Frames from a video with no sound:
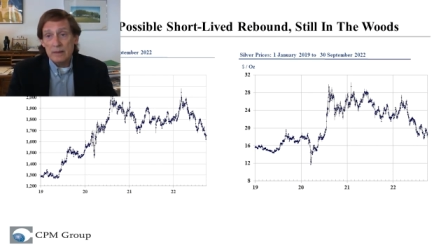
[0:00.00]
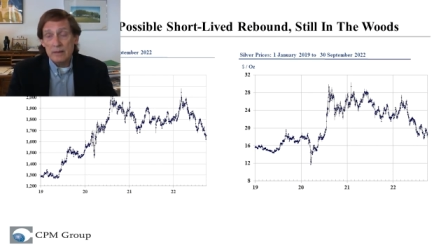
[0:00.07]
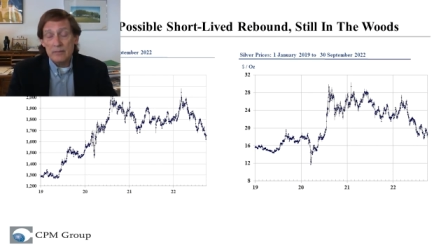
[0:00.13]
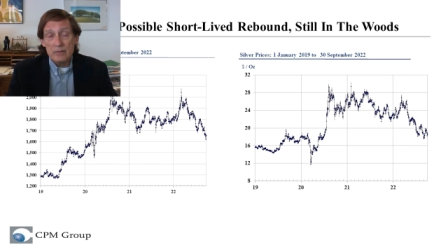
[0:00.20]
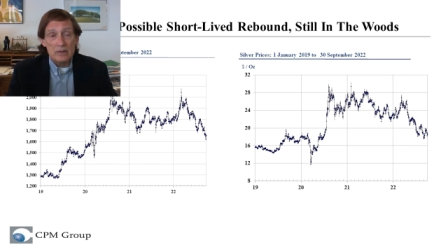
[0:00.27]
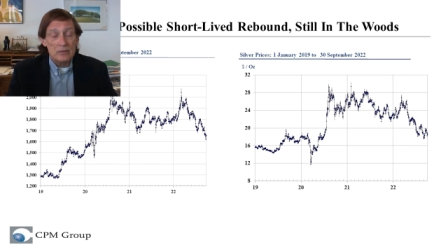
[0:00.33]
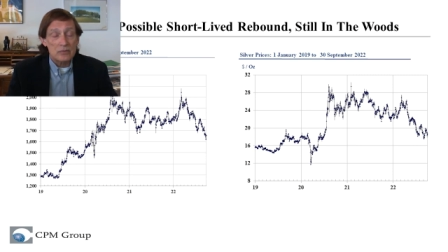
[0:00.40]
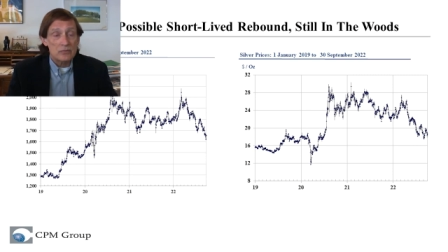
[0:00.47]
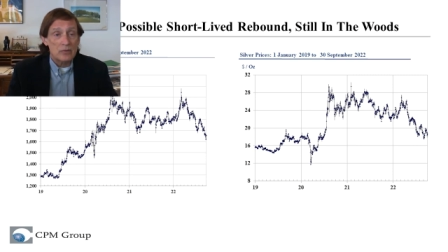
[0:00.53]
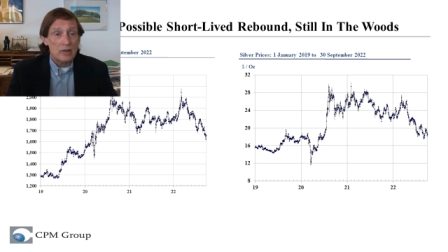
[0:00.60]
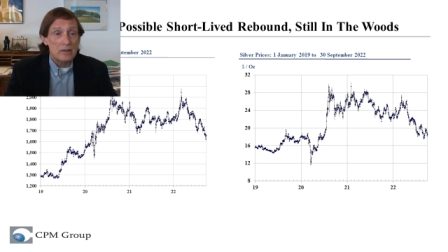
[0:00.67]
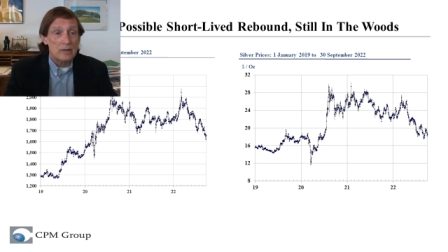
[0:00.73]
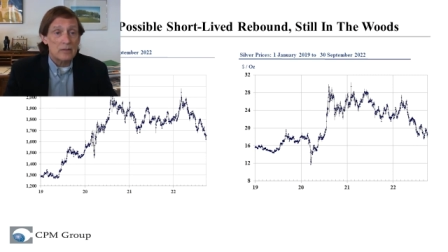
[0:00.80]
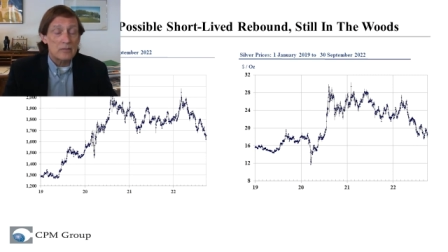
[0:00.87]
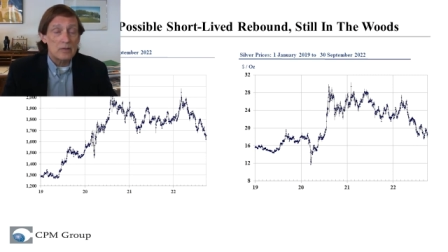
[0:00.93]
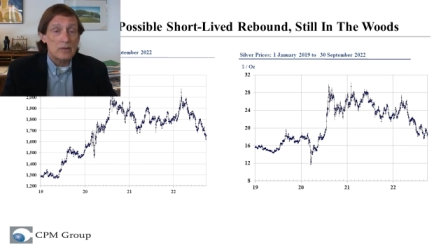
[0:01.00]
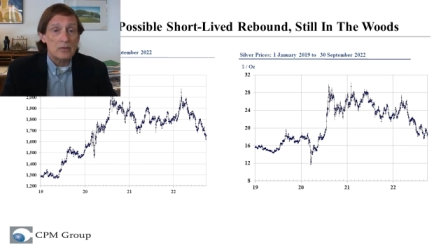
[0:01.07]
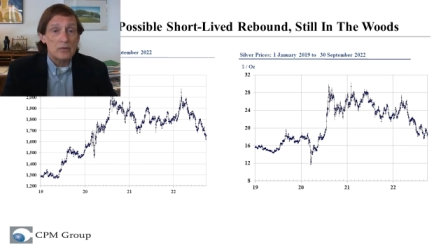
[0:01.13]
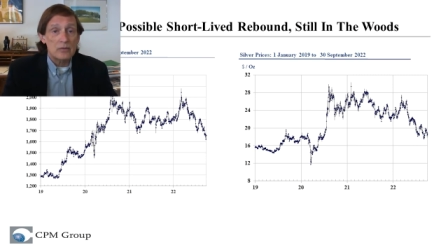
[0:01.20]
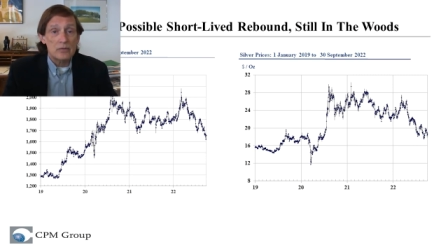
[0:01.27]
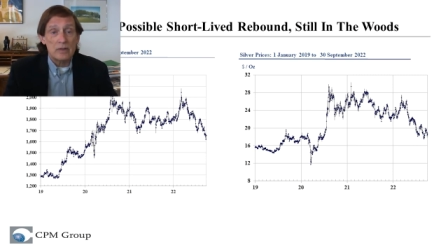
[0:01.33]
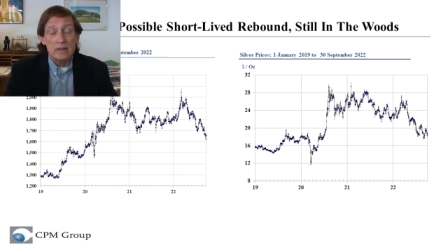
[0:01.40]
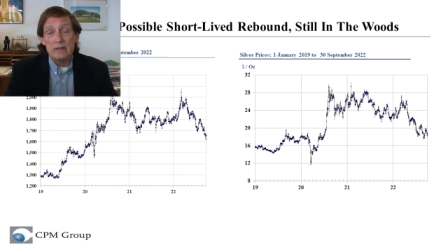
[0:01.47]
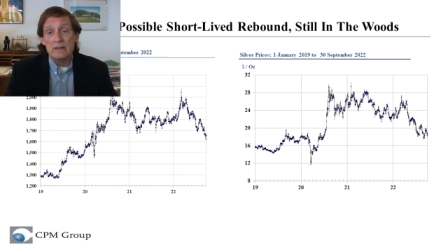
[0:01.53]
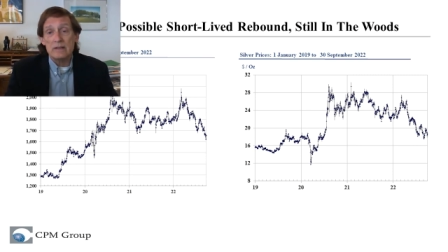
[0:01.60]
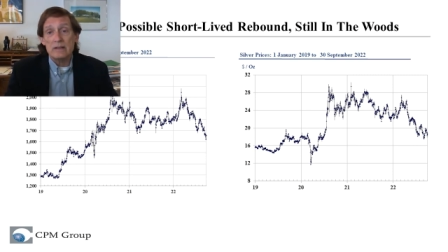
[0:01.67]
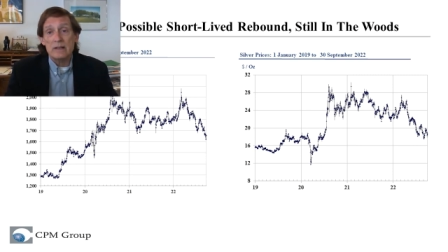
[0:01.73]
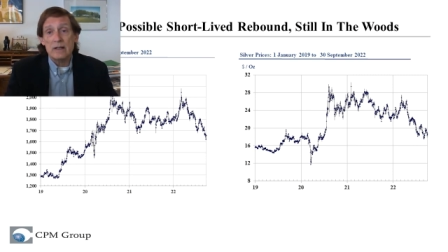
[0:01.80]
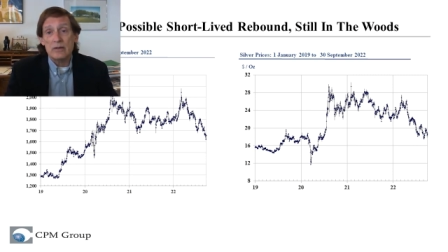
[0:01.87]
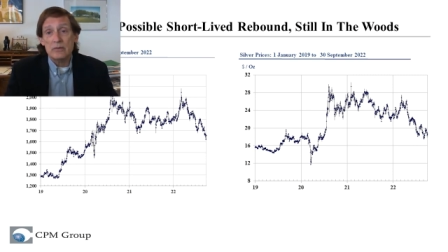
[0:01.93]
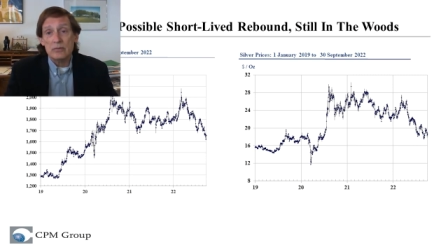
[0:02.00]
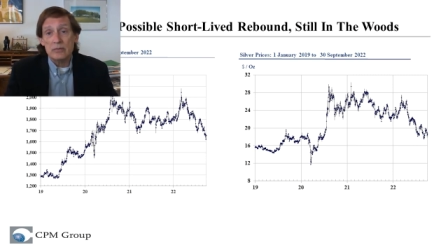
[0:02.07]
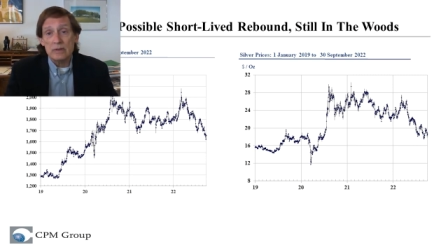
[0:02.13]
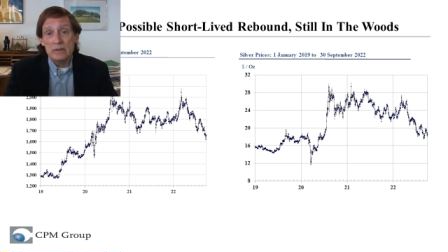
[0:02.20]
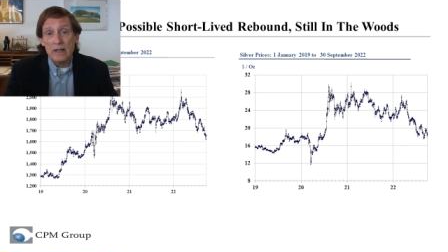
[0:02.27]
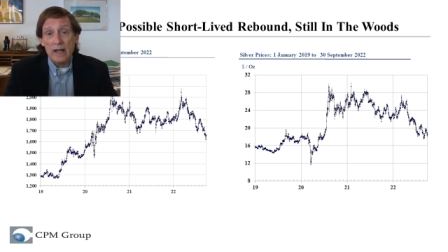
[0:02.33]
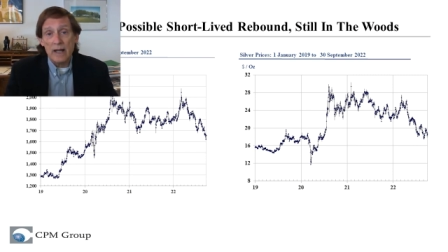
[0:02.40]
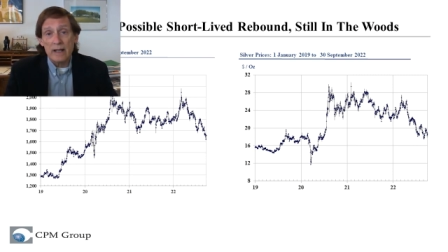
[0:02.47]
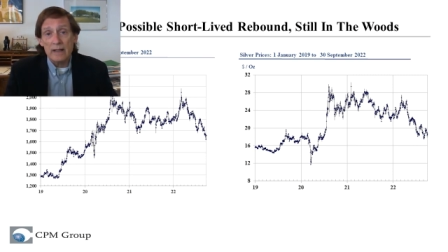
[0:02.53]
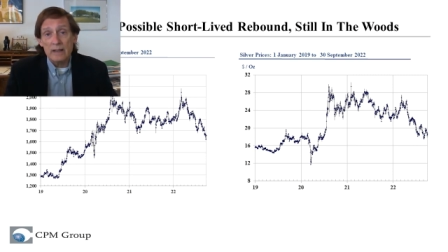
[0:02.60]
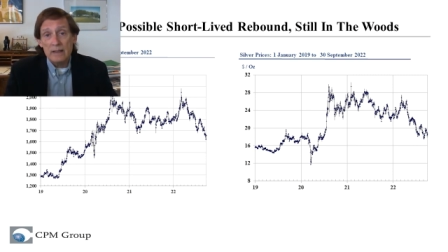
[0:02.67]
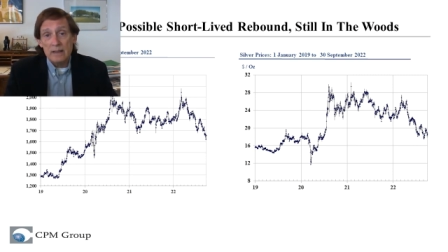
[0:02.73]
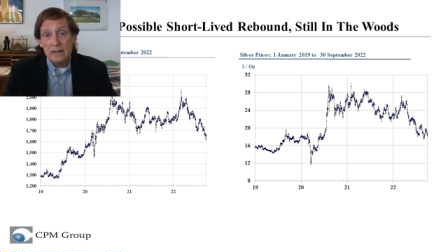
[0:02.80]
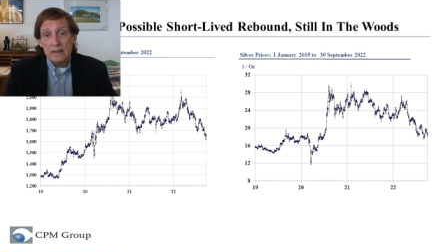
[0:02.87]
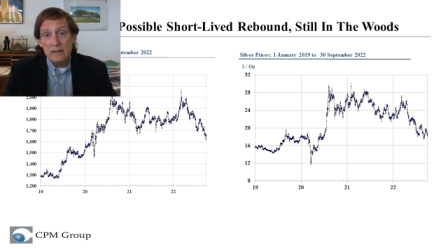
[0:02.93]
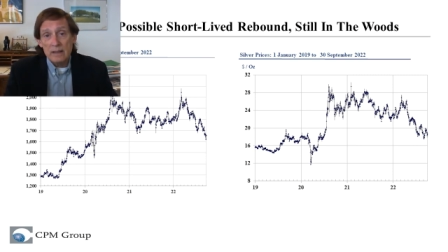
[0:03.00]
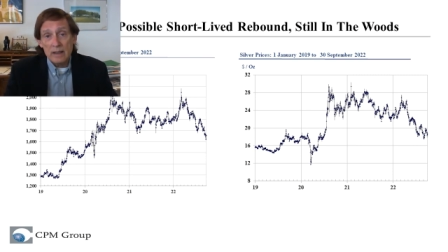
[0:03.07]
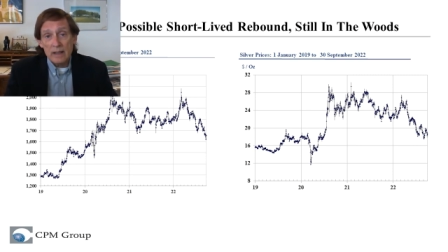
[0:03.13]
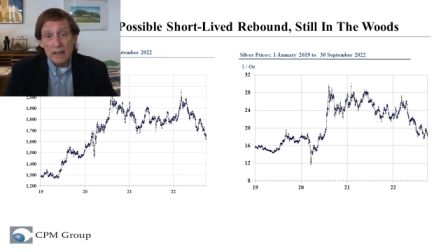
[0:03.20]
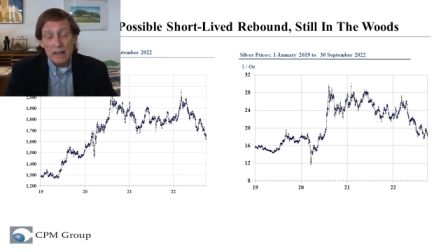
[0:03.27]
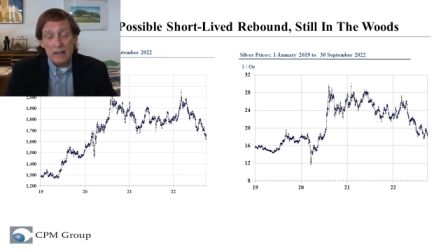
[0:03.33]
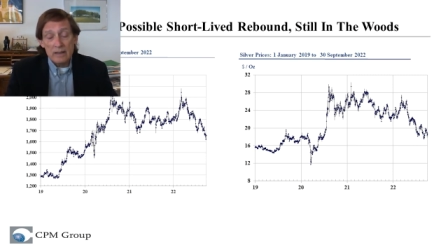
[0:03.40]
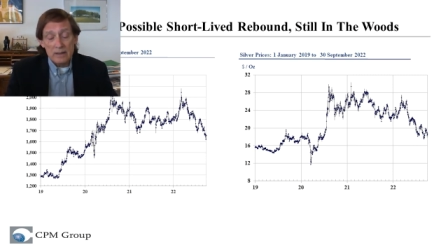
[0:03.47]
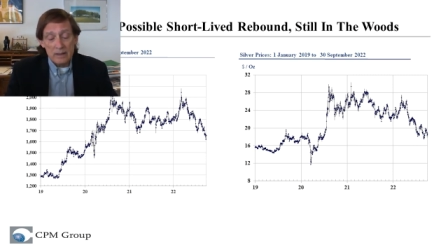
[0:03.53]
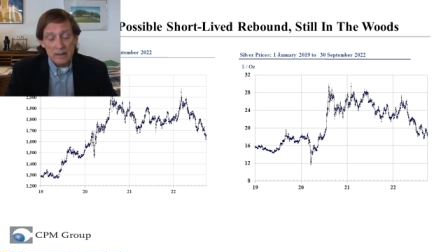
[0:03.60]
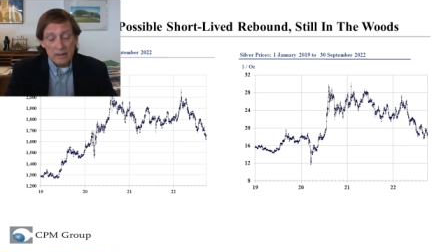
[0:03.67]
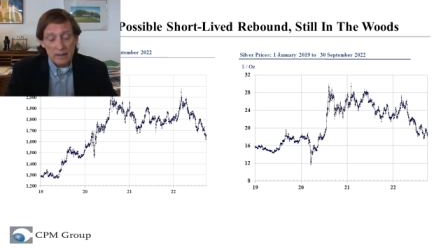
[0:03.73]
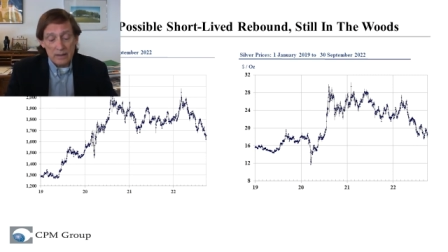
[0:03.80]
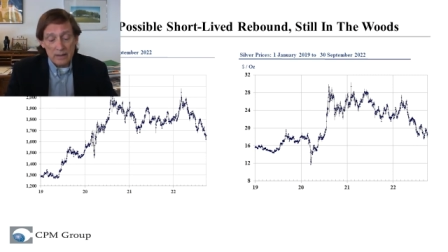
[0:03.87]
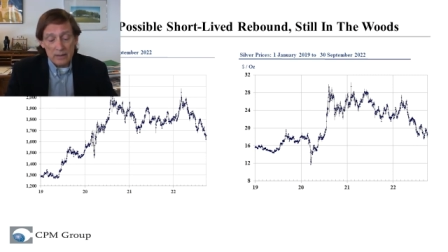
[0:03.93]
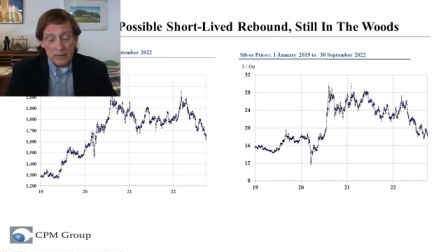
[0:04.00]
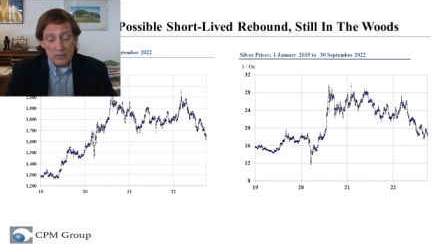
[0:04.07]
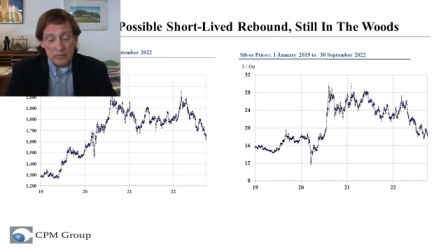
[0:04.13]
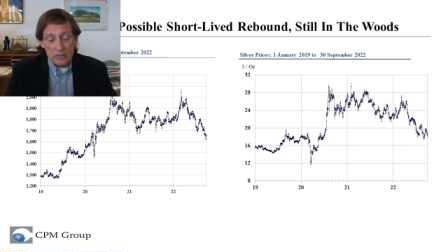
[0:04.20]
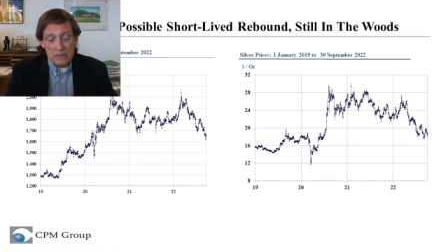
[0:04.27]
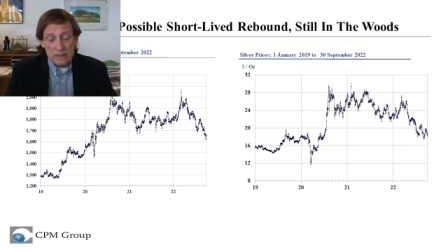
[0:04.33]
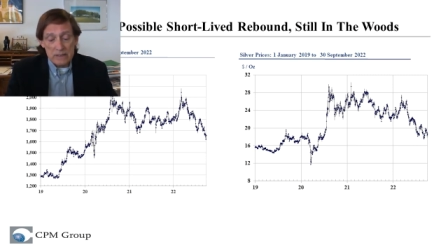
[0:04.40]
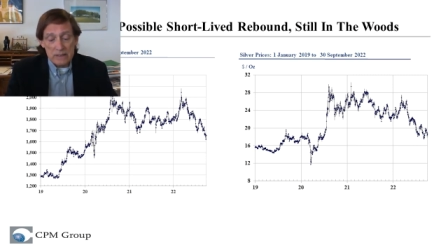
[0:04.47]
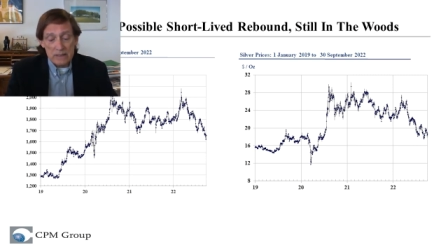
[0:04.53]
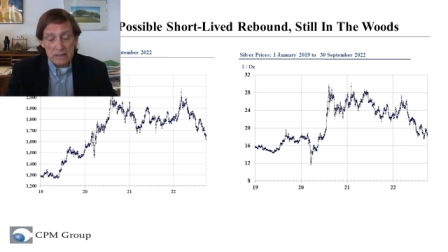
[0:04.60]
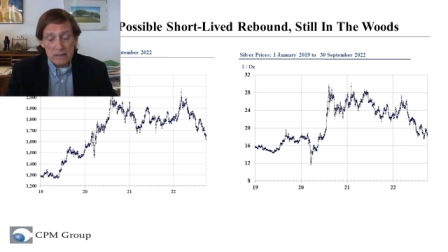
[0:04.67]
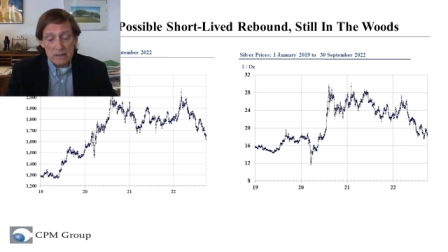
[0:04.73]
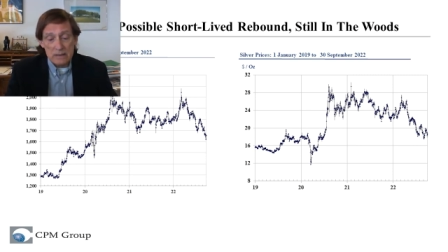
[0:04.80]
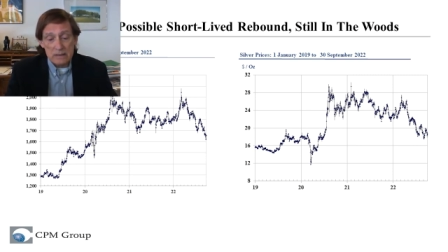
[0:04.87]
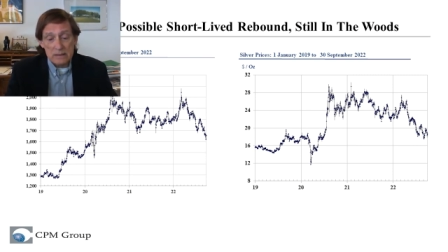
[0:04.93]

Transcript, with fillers: given the strength of the Ukrainian counterattack and the increasing